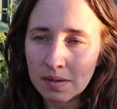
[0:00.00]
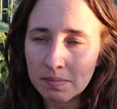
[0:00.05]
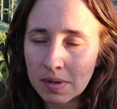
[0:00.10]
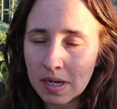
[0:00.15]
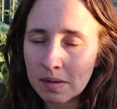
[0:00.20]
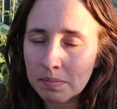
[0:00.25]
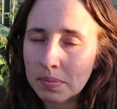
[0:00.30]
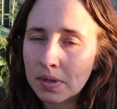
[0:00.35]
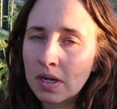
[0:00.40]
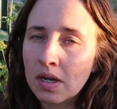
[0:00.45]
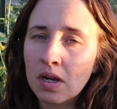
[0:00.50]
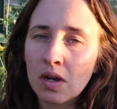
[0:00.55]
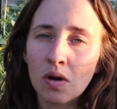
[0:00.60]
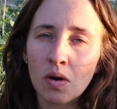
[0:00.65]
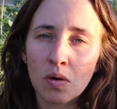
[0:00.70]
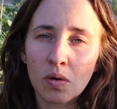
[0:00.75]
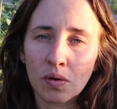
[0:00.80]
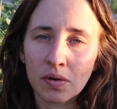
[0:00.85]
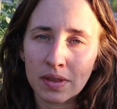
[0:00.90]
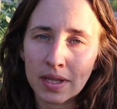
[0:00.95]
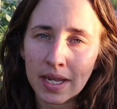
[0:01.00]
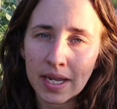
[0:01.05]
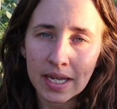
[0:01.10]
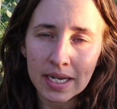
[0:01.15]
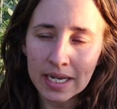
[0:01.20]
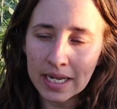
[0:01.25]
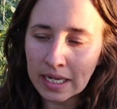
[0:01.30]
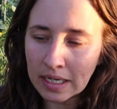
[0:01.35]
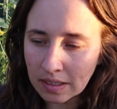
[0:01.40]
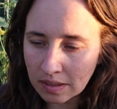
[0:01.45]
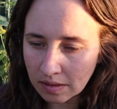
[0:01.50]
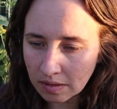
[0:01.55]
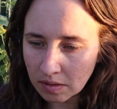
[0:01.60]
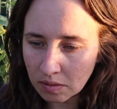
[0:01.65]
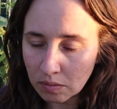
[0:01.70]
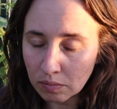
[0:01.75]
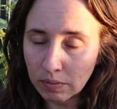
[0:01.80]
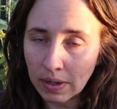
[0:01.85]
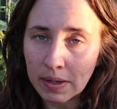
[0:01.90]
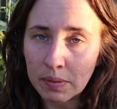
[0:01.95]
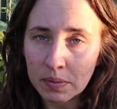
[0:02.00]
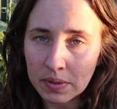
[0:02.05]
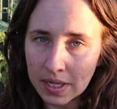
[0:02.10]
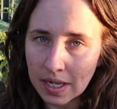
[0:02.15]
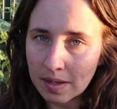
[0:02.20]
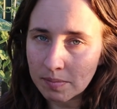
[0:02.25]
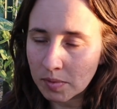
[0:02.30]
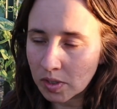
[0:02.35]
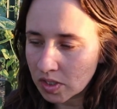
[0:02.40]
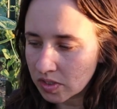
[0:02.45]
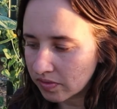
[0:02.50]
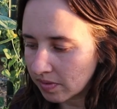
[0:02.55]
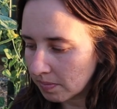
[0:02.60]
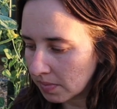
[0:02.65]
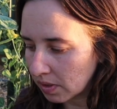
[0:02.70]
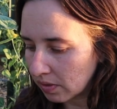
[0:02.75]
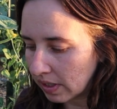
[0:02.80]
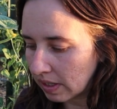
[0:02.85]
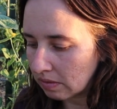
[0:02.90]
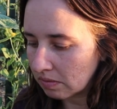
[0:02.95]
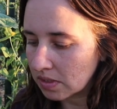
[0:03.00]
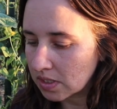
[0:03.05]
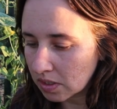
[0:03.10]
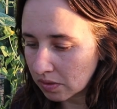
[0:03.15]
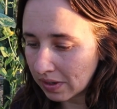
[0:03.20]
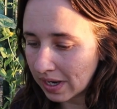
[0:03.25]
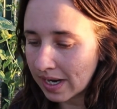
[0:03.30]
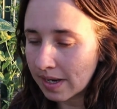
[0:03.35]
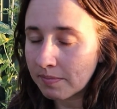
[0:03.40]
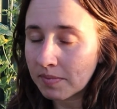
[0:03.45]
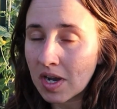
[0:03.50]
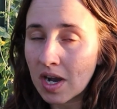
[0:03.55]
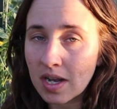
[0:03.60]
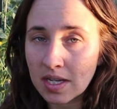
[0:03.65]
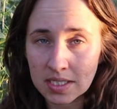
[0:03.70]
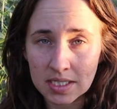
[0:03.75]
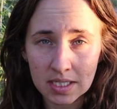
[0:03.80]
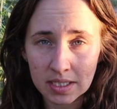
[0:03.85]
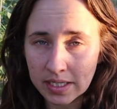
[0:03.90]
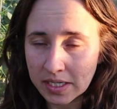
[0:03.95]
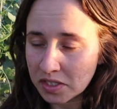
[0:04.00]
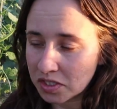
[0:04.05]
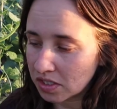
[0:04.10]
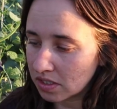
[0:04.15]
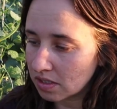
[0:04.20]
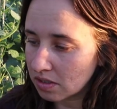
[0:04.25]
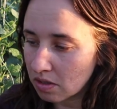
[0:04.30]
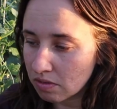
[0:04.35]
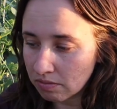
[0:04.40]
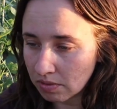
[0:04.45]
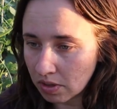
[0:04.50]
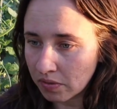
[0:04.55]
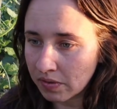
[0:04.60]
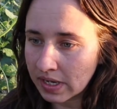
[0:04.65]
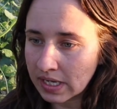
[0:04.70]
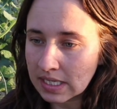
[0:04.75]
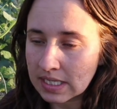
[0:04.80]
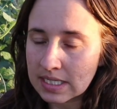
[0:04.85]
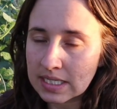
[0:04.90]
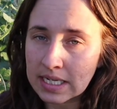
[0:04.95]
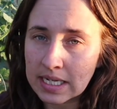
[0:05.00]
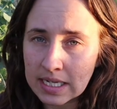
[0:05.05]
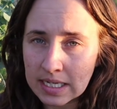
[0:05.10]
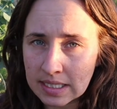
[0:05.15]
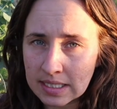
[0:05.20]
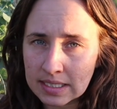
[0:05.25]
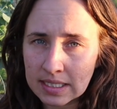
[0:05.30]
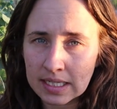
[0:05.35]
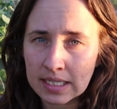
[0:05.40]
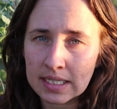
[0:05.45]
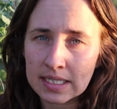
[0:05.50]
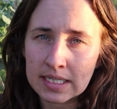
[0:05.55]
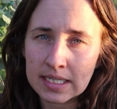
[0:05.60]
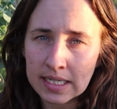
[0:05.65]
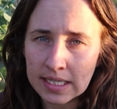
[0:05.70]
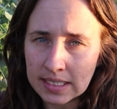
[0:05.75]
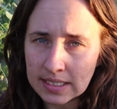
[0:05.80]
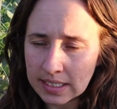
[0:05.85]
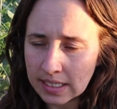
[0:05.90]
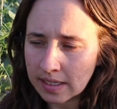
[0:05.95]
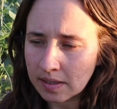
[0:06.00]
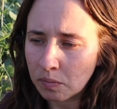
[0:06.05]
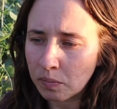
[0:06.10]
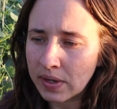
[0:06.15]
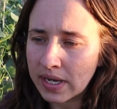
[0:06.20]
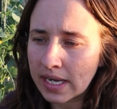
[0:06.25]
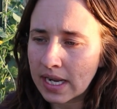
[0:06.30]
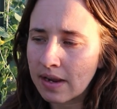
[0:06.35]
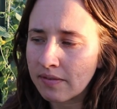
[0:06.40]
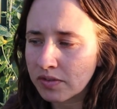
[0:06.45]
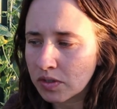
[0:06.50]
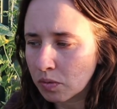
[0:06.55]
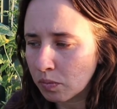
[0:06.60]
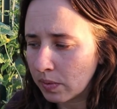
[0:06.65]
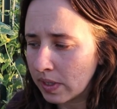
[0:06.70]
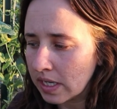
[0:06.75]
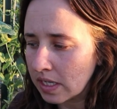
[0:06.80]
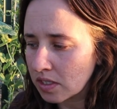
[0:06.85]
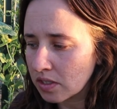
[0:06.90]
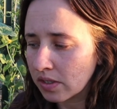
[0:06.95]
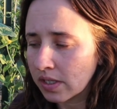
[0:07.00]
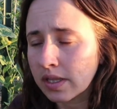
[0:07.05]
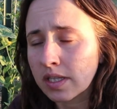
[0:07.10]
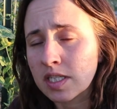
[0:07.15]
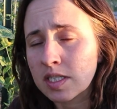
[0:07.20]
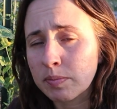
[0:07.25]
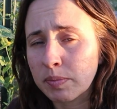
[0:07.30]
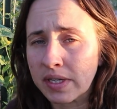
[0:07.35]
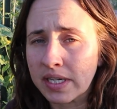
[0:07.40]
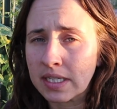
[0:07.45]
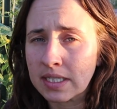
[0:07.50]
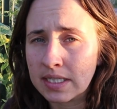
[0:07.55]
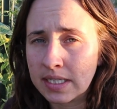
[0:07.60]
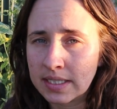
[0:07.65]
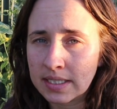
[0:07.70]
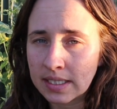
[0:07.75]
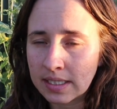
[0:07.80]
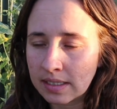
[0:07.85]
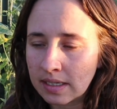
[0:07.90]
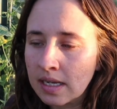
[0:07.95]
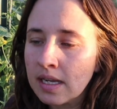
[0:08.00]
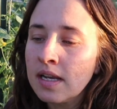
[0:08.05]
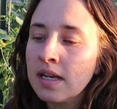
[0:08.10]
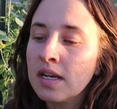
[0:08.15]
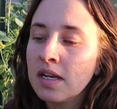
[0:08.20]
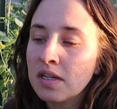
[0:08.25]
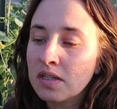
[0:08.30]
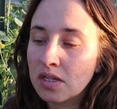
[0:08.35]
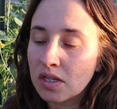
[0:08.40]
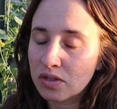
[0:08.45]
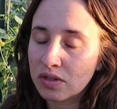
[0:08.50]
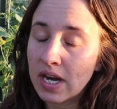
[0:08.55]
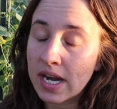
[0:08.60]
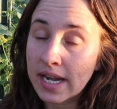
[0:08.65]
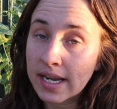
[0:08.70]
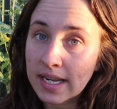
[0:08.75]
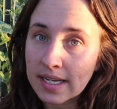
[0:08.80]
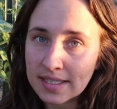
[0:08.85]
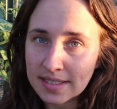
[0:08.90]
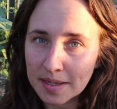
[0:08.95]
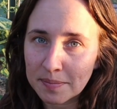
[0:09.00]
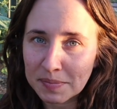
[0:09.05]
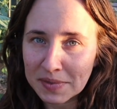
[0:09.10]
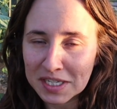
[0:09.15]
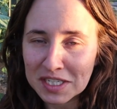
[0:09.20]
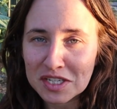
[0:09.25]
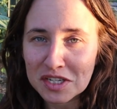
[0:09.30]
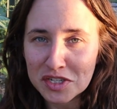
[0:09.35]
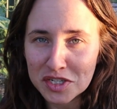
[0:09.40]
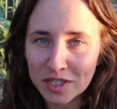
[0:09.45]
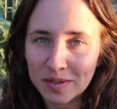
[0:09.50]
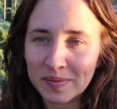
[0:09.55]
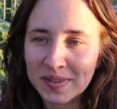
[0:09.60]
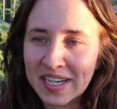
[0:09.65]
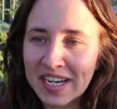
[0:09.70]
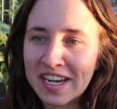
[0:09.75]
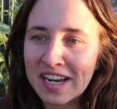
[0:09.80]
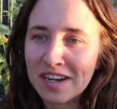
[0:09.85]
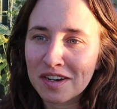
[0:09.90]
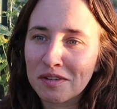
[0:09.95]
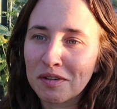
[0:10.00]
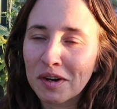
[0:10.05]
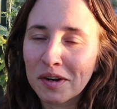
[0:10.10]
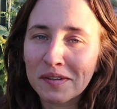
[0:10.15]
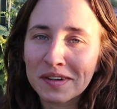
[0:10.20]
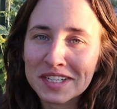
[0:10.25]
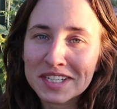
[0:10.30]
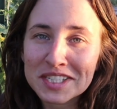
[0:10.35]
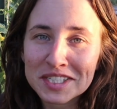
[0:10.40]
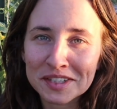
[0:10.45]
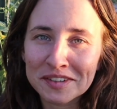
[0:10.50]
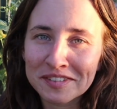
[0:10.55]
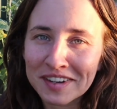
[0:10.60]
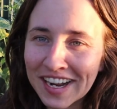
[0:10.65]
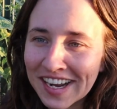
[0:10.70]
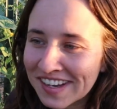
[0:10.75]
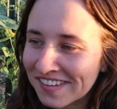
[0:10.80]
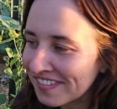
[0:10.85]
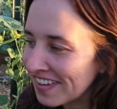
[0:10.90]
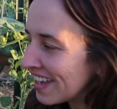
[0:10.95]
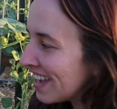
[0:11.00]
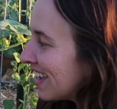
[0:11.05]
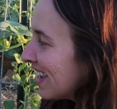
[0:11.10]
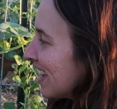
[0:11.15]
come up or they get eaten right when they emerge from the ground. So I am constantly just throwing seeds and seeds in week after week during the spring season to try and get something to germinate and grow and survive.